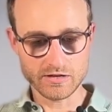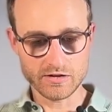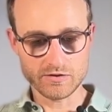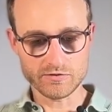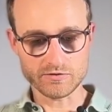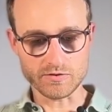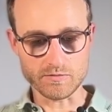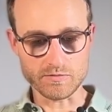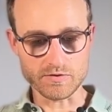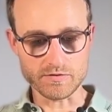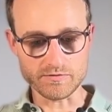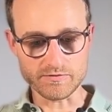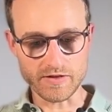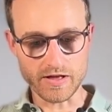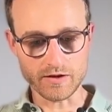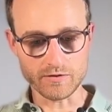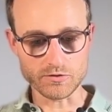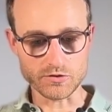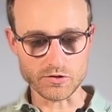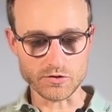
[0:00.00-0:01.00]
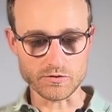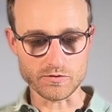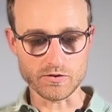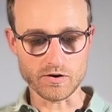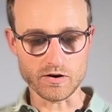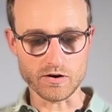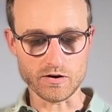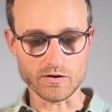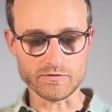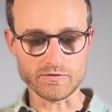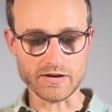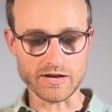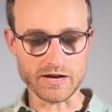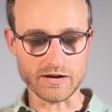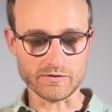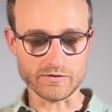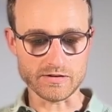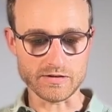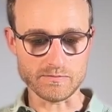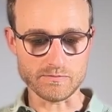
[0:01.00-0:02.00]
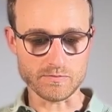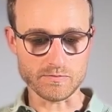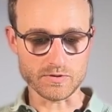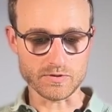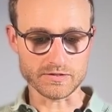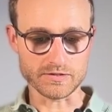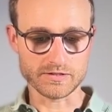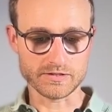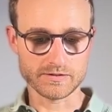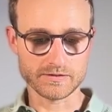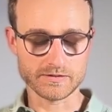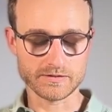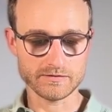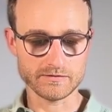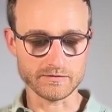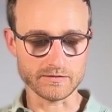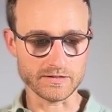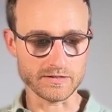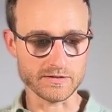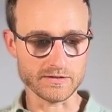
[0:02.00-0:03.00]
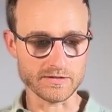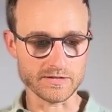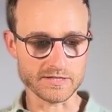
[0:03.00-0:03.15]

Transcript: from the value of our input, right?